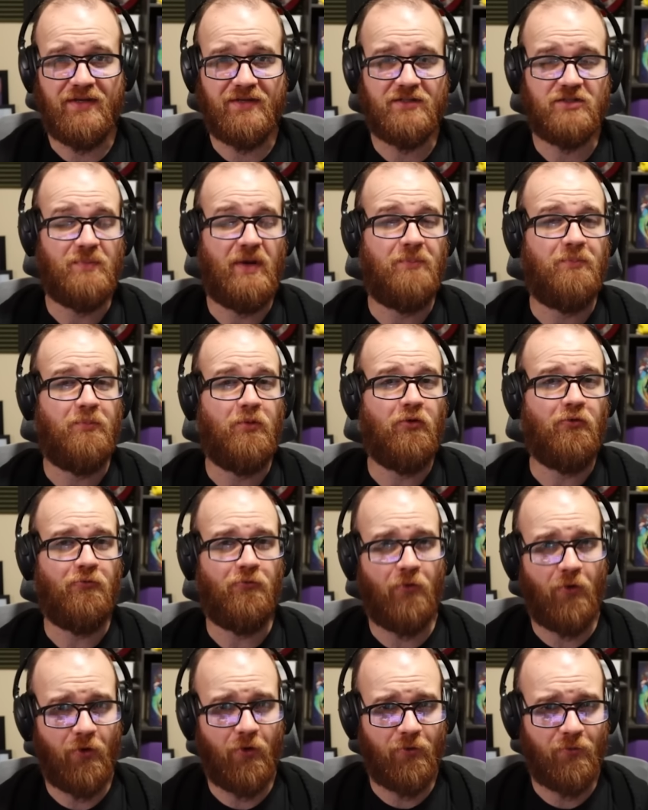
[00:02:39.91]
It is my
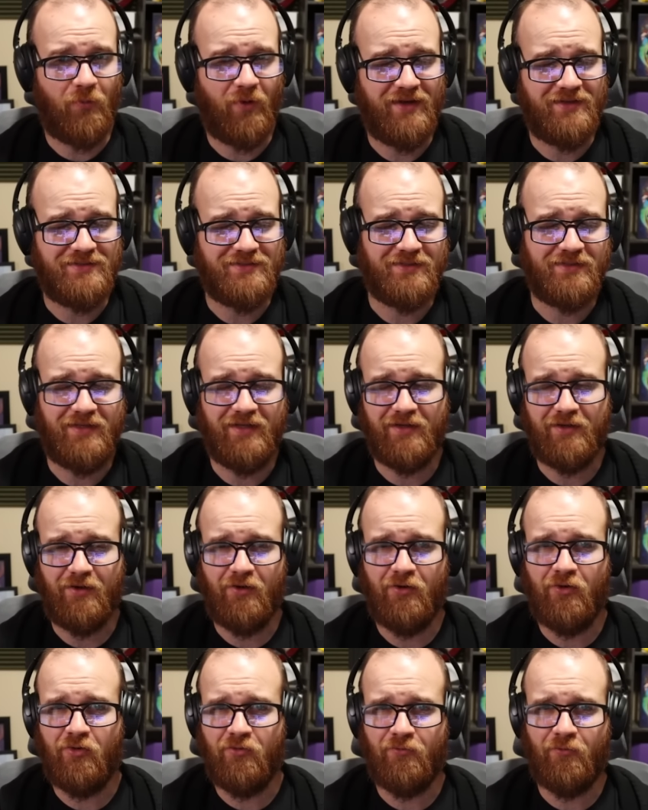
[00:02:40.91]
preferred way to kick
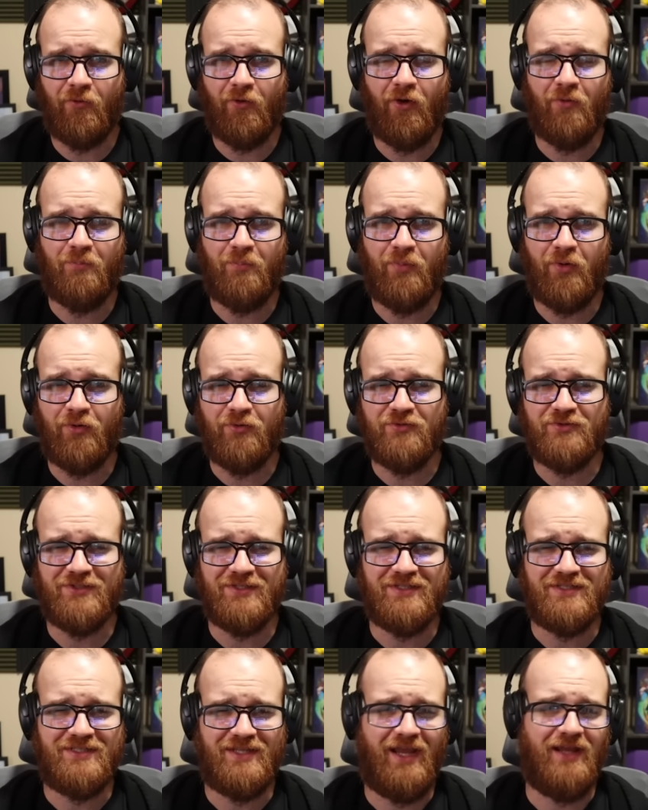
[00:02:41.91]
over opposing
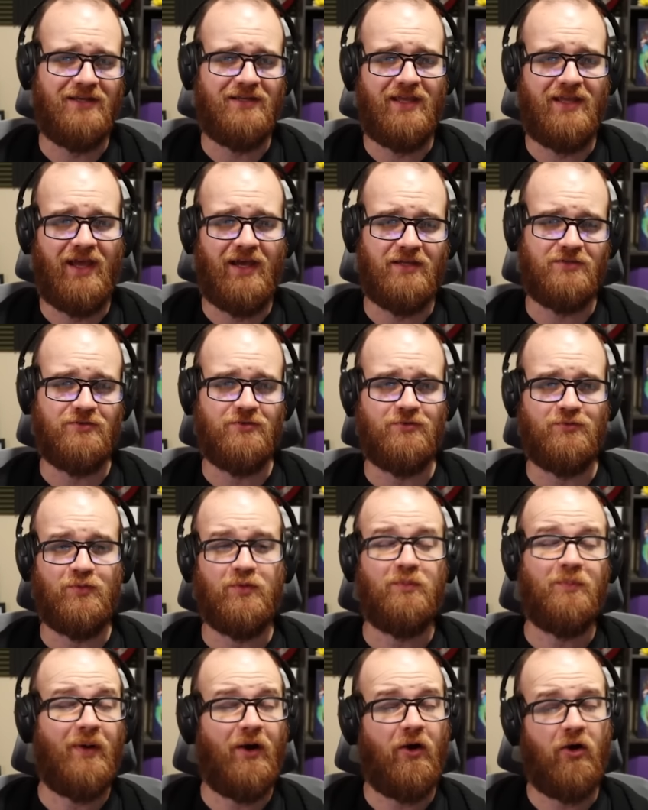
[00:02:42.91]
sandcastles
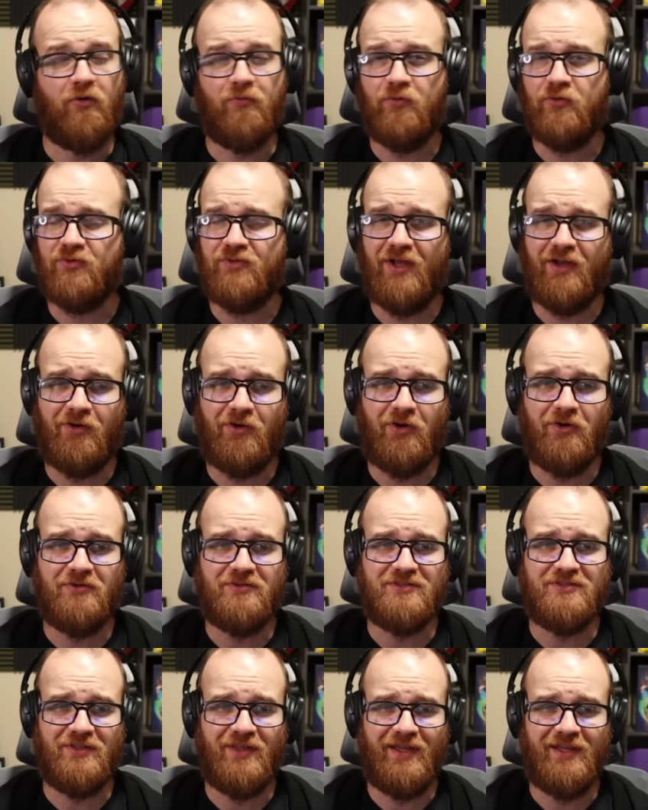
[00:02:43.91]
with powerful tech
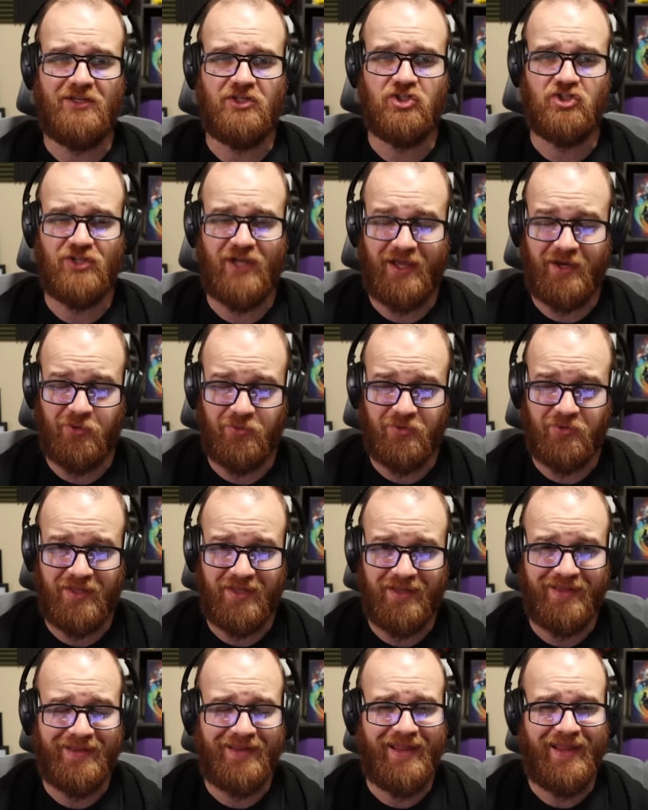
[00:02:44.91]
cards like Shadow
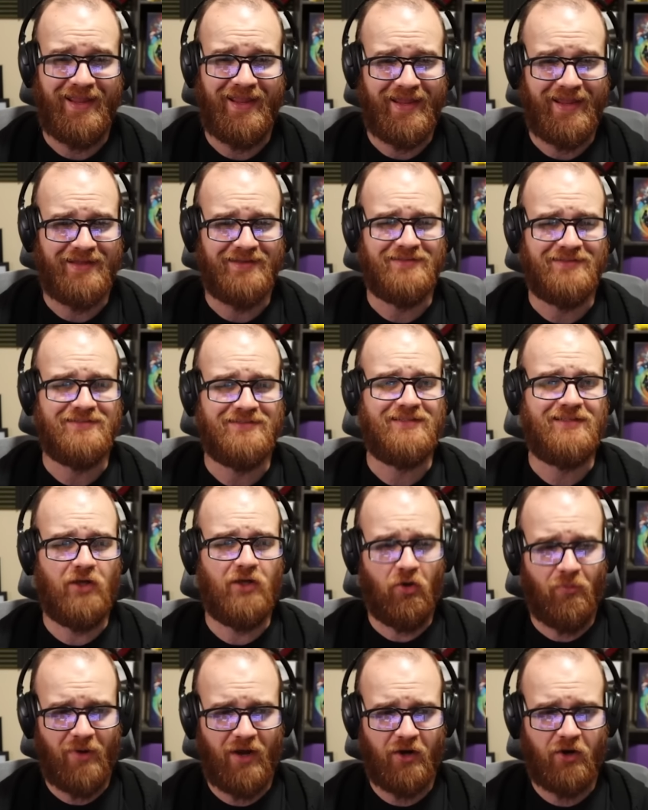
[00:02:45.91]
King and
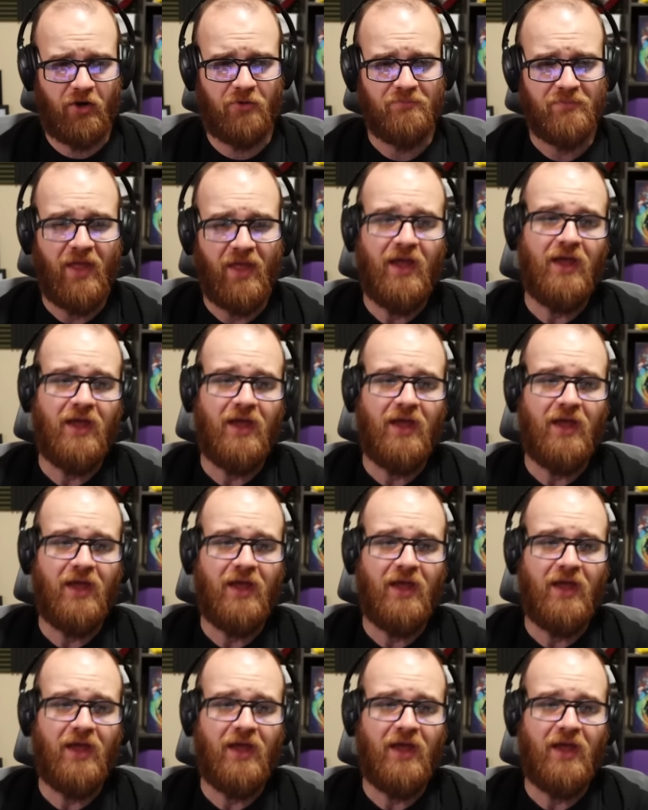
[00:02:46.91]
Killmonger.